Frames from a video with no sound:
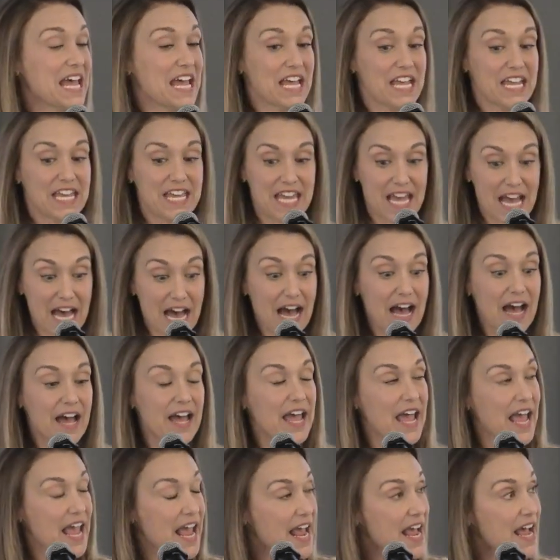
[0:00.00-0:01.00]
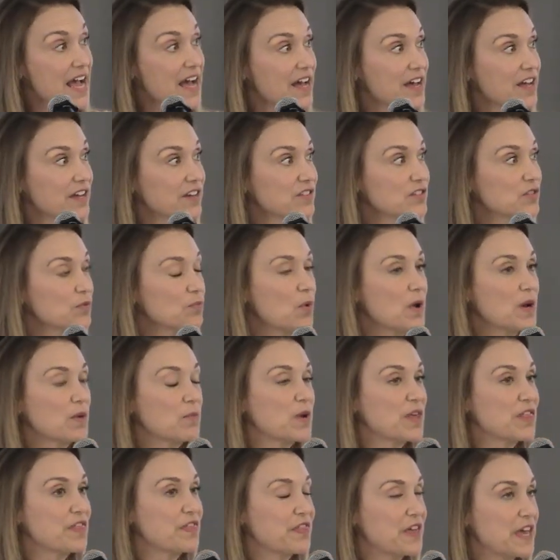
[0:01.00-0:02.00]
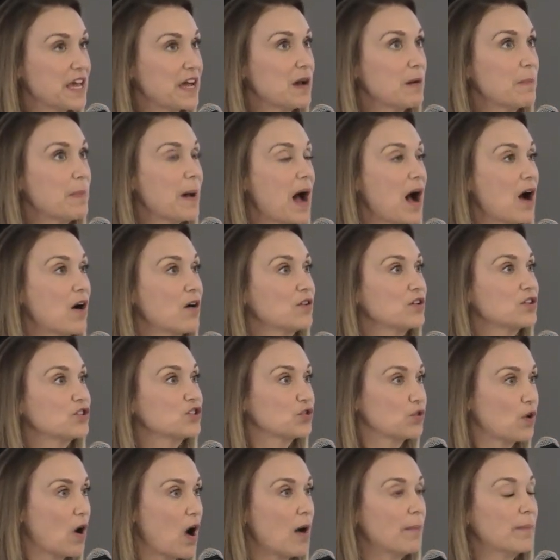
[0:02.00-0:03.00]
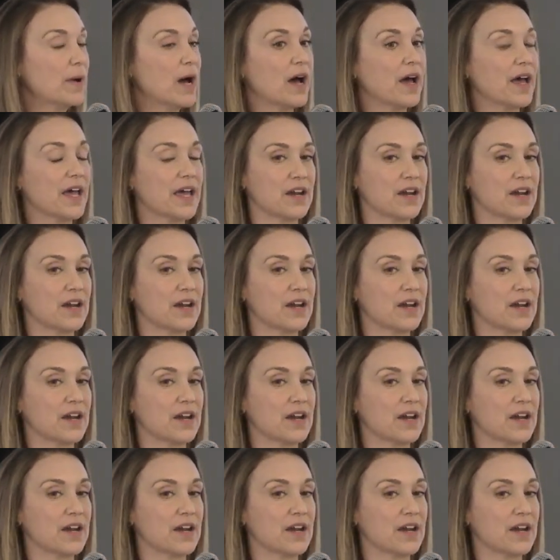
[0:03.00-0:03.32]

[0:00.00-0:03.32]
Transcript: Yeah, and when we think about trauma